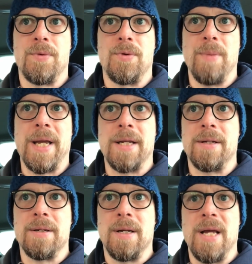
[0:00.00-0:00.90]
make
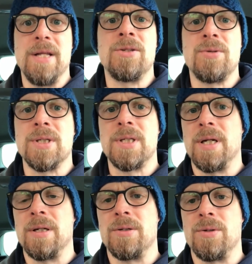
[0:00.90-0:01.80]
it
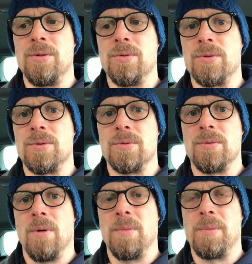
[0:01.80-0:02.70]
interesting to use
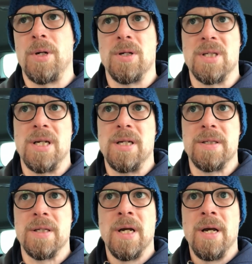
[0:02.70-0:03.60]
OMI, because it
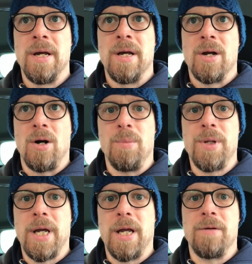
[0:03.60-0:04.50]
is
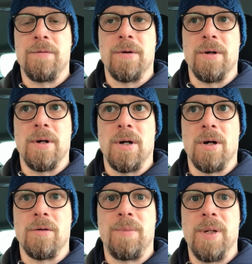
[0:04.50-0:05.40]
complicated for a
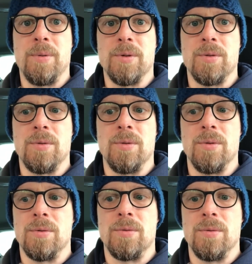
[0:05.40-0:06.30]
lot of people to